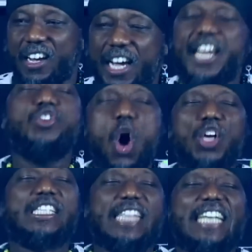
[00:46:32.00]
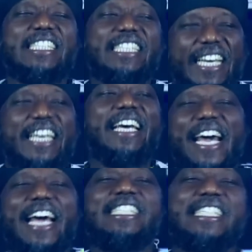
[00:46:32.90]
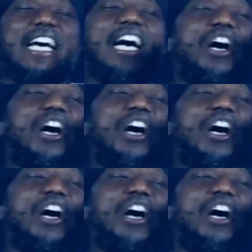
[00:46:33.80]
he knows that he is